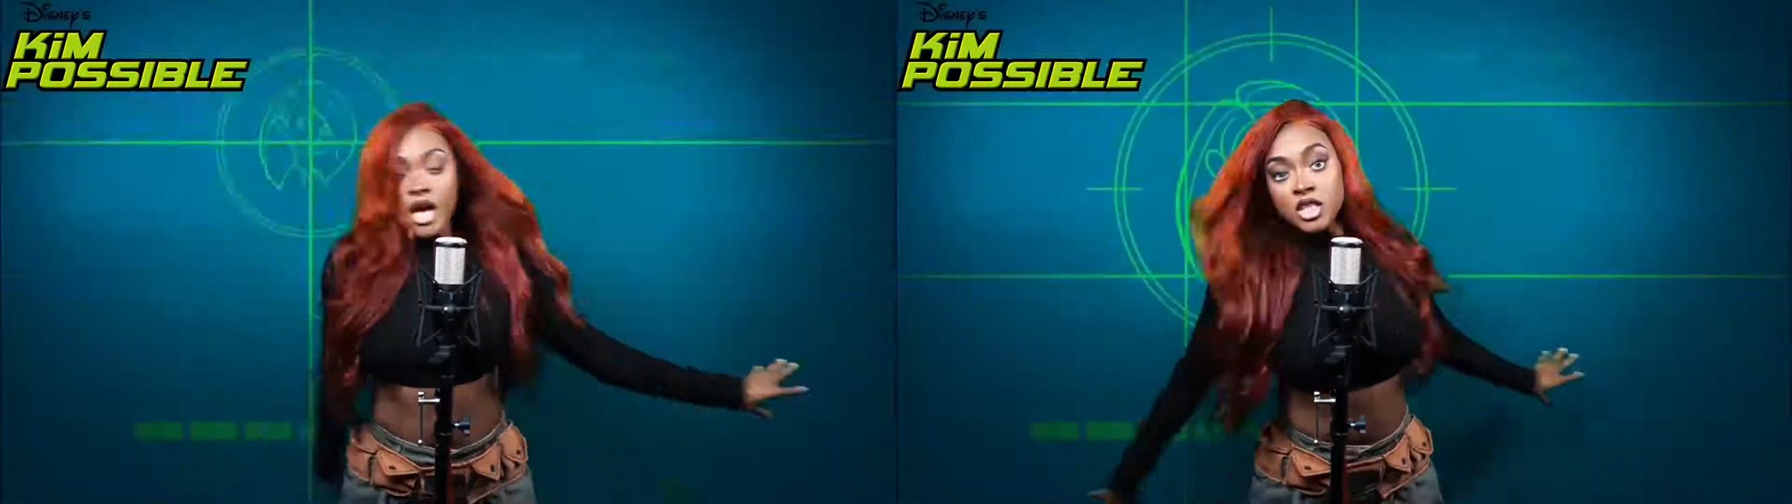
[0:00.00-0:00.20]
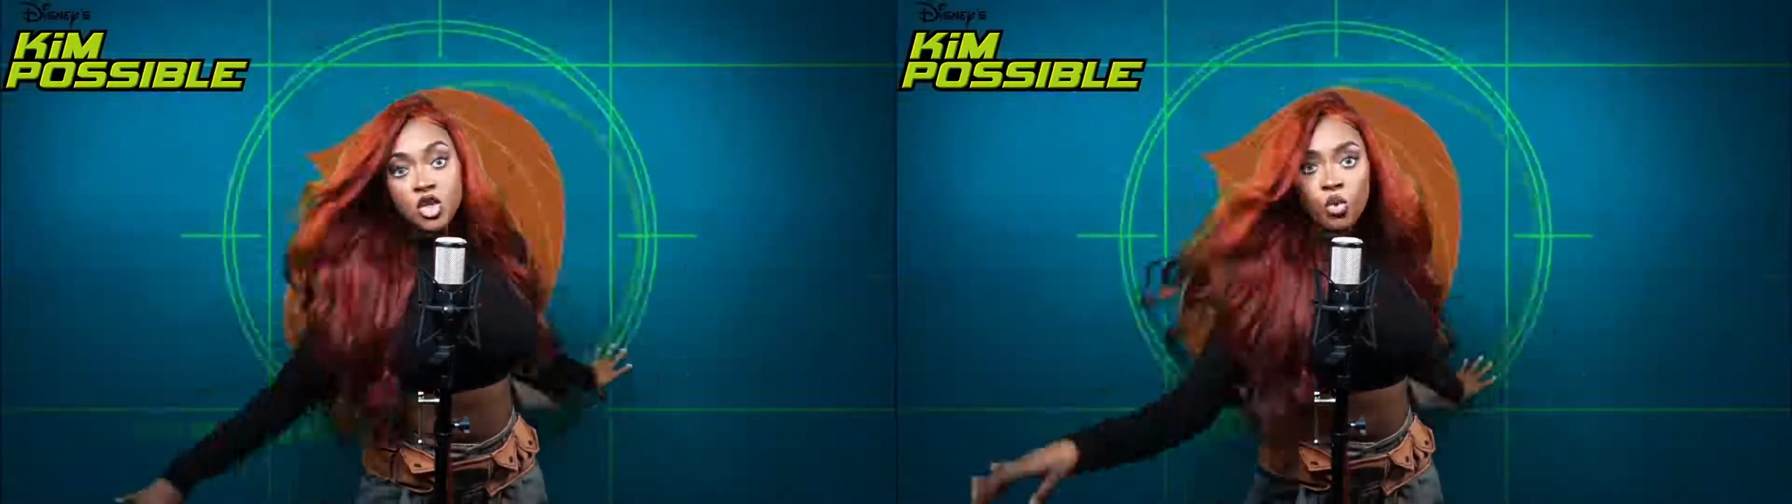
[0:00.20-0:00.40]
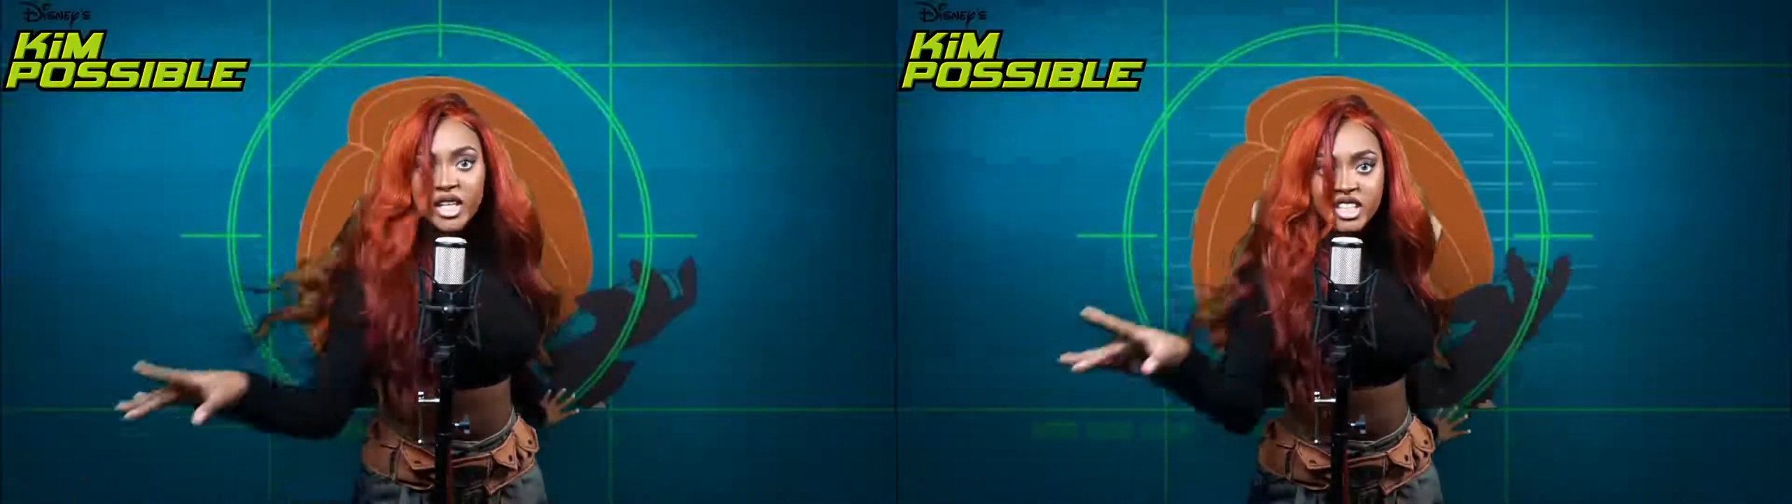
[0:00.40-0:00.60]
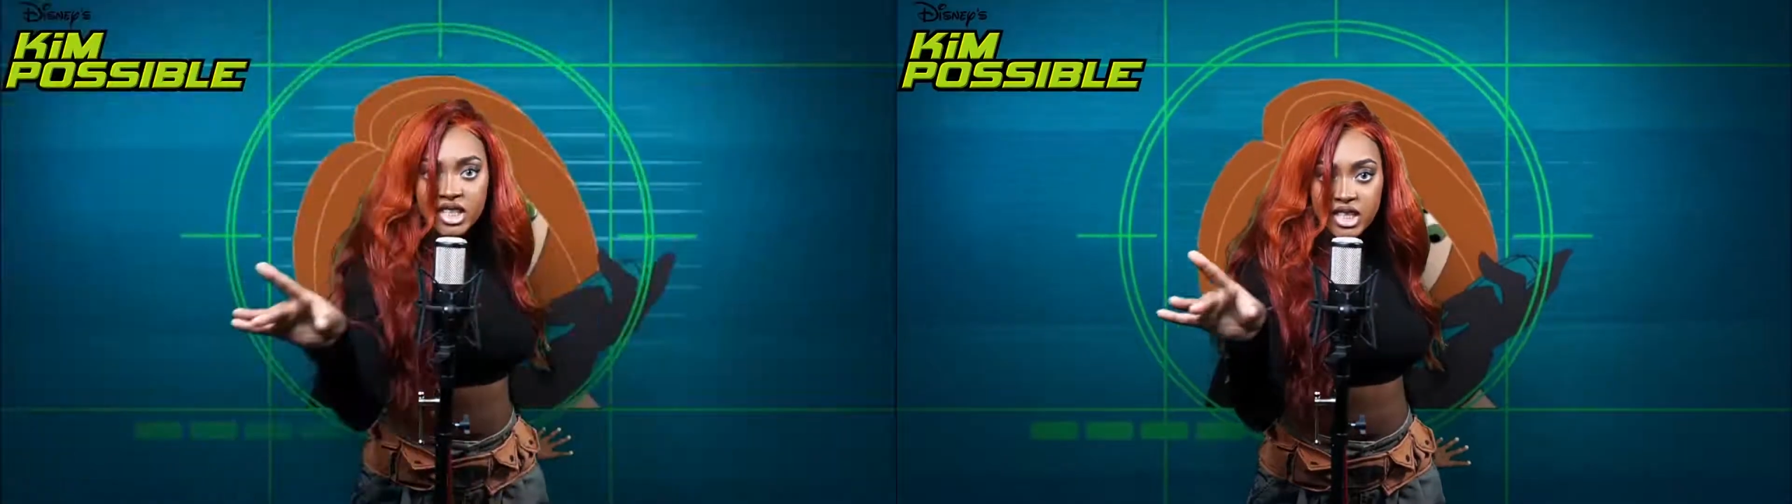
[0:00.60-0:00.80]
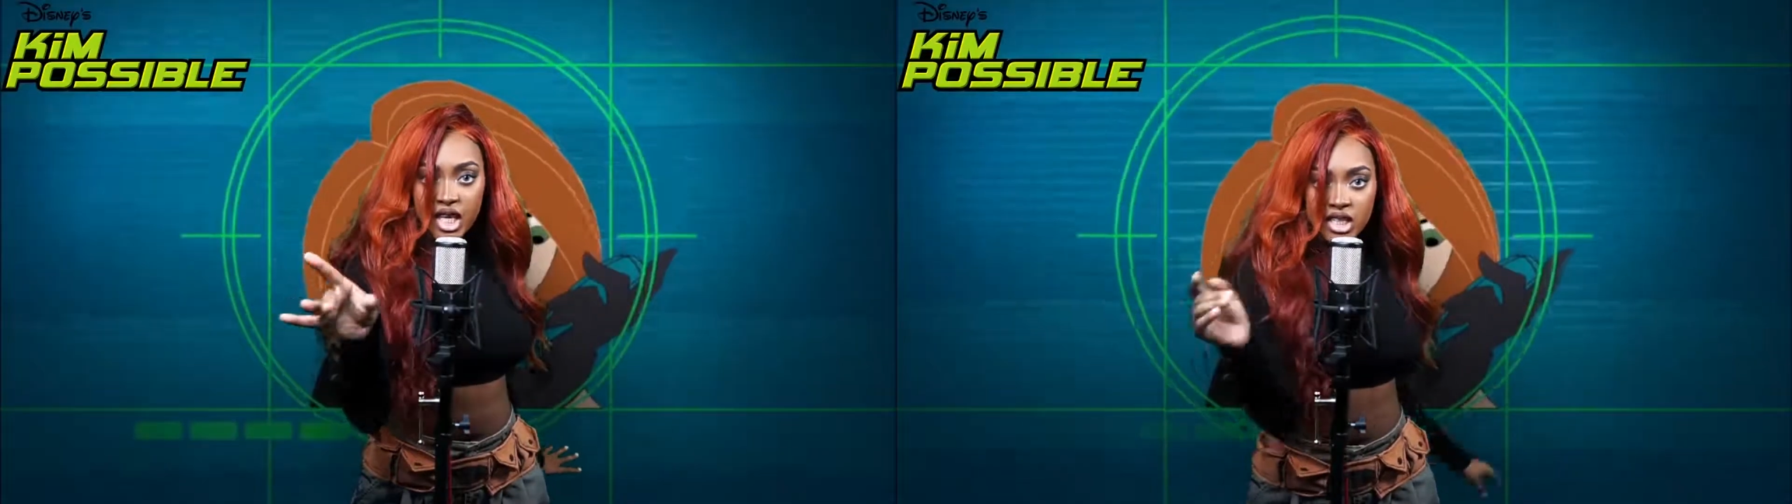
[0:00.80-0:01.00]
So what's
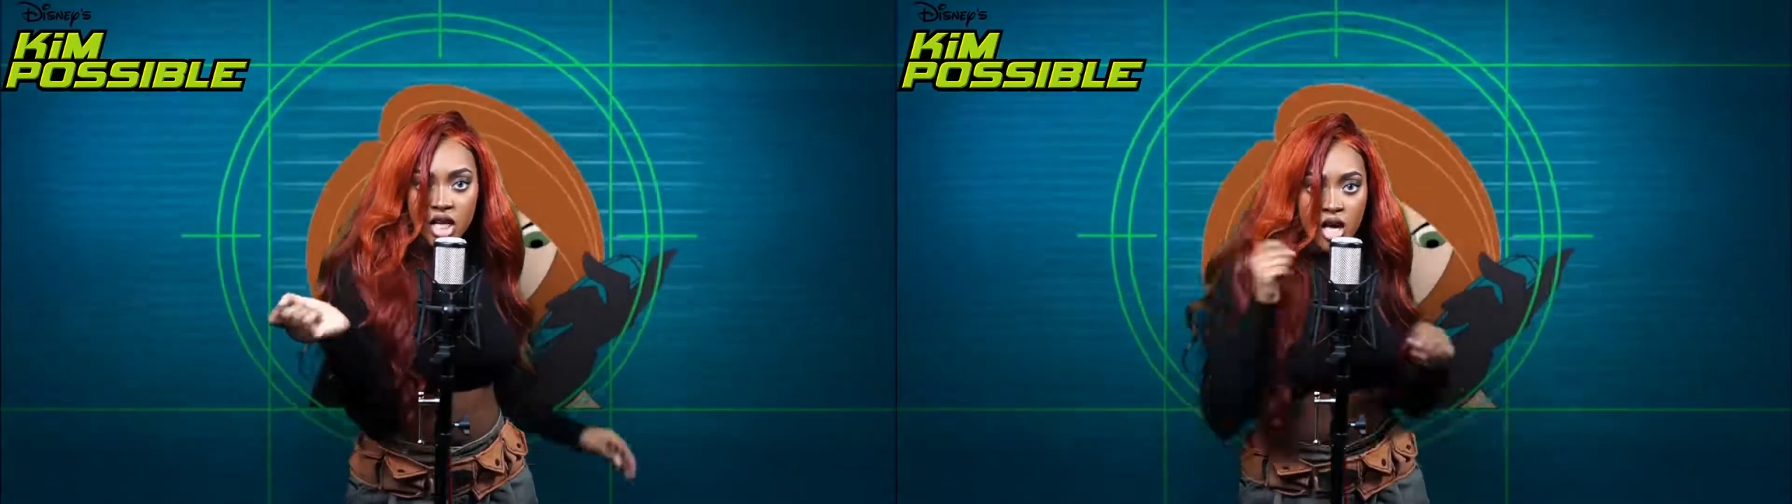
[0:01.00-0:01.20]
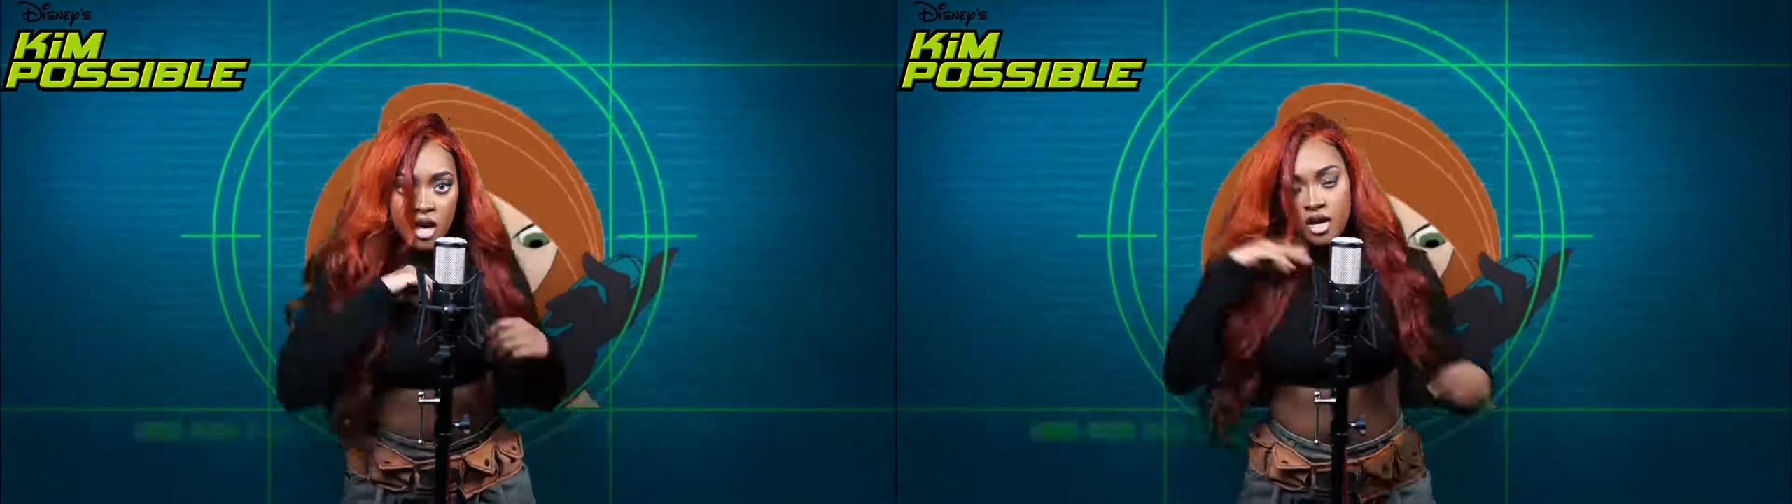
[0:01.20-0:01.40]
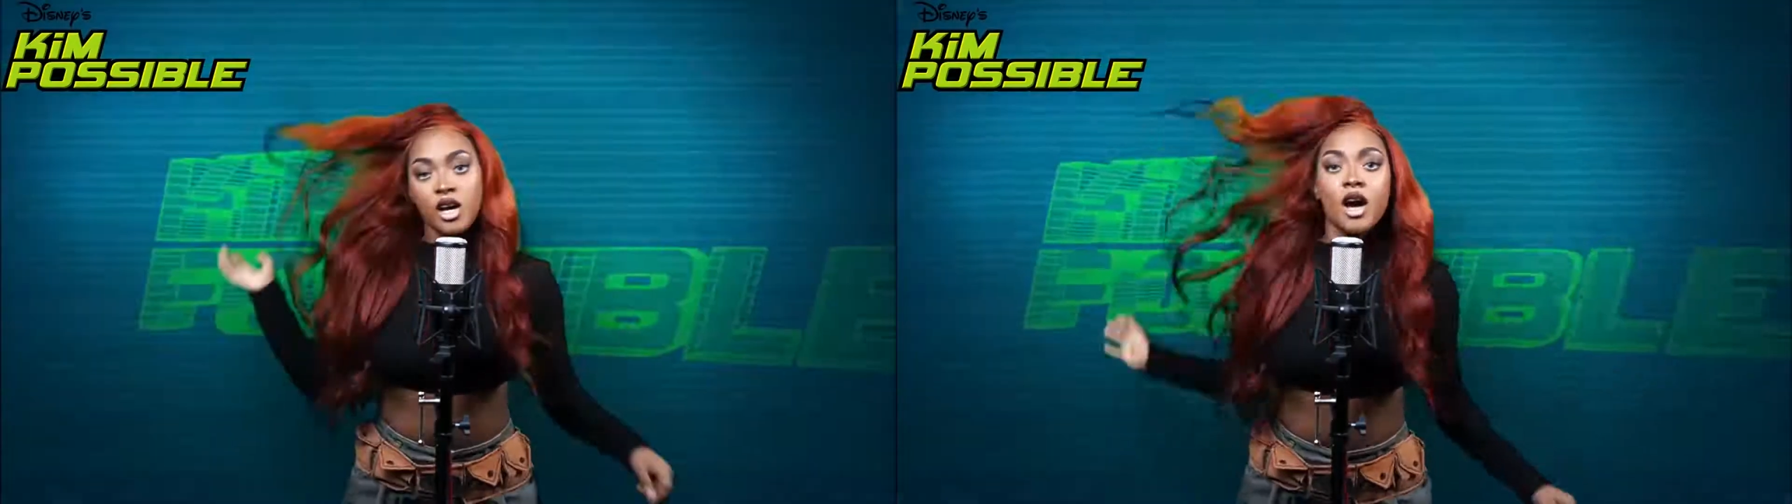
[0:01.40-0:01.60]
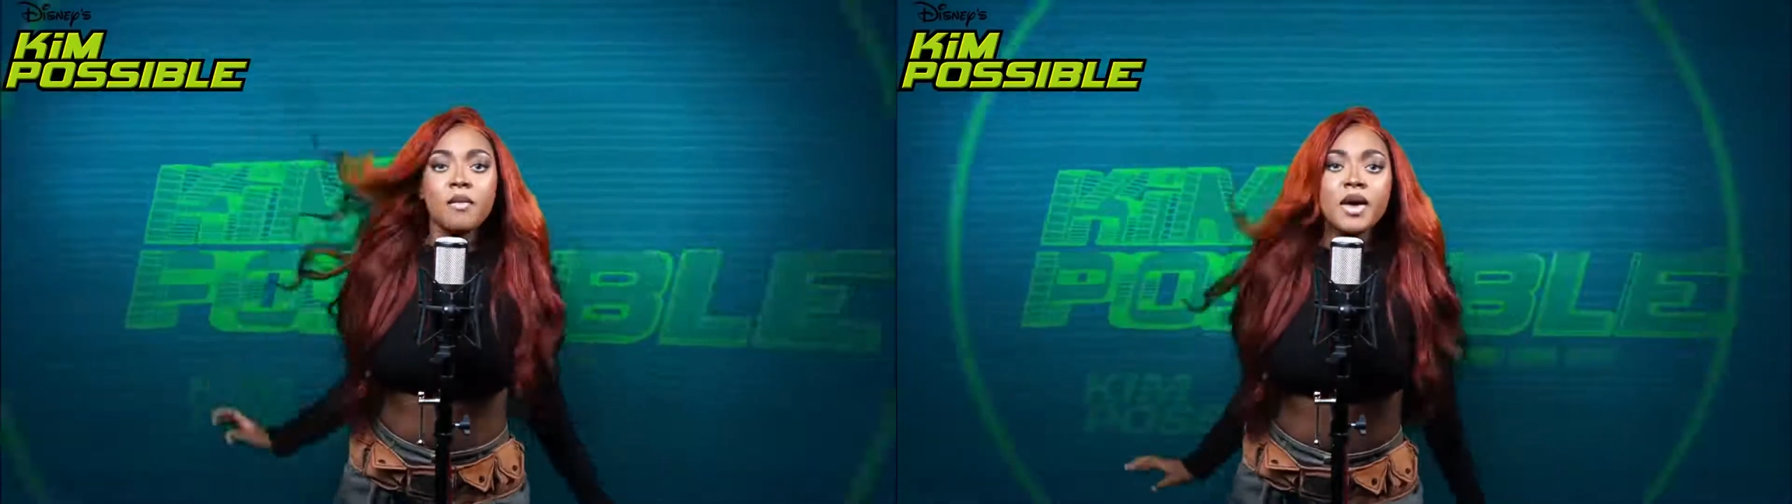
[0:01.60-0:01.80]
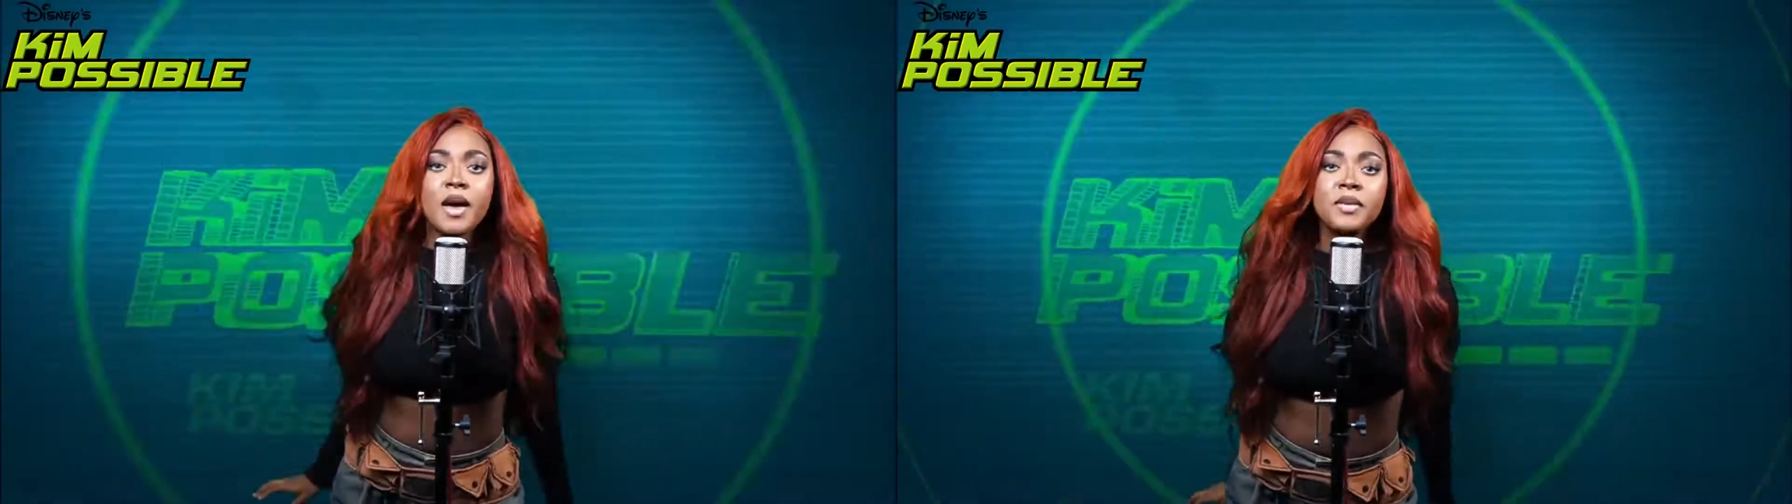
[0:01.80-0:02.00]
the Call